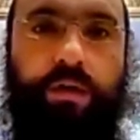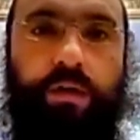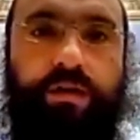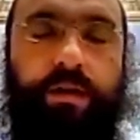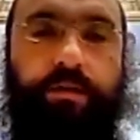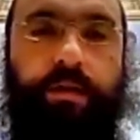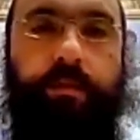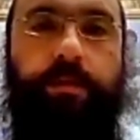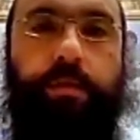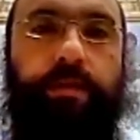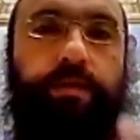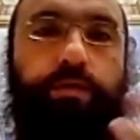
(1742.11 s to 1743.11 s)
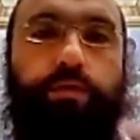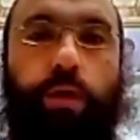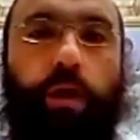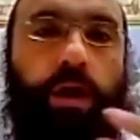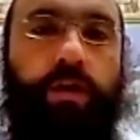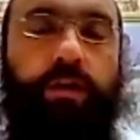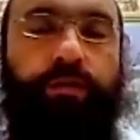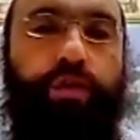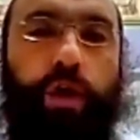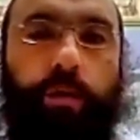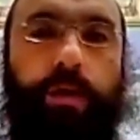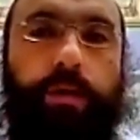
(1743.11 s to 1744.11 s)
Sometimes he would even roll on the
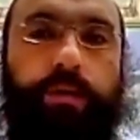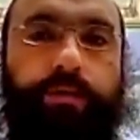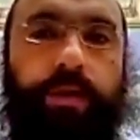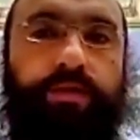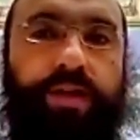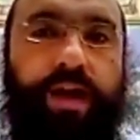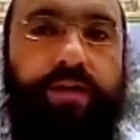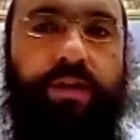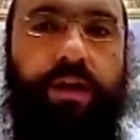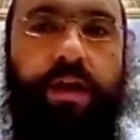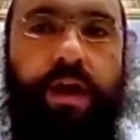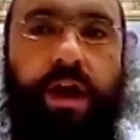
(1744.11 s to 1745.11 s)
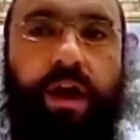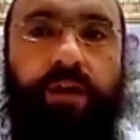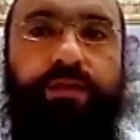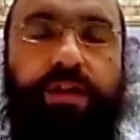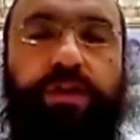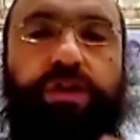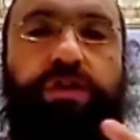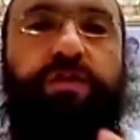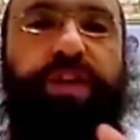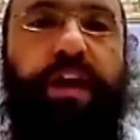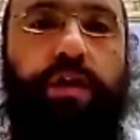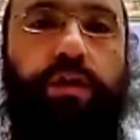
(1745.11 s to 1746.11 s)
floor when he was middle of davening out of such
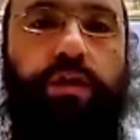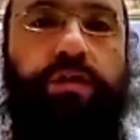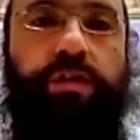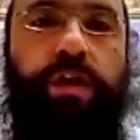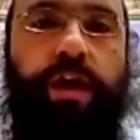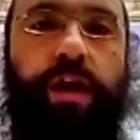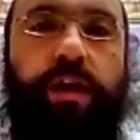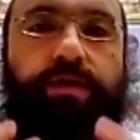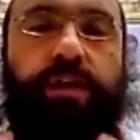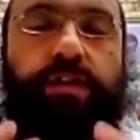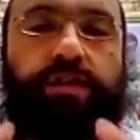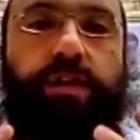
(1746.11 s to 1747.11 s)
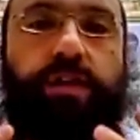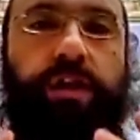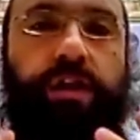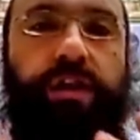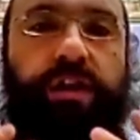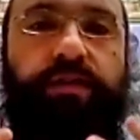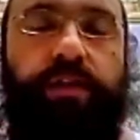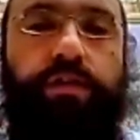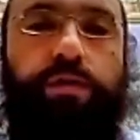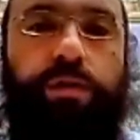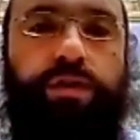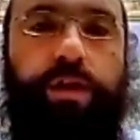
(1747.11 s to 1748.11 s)
dveikut, out of such cleaving
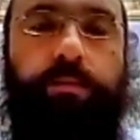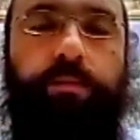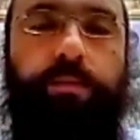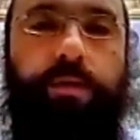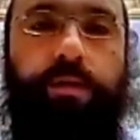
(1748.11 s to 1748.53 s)
to Hashem.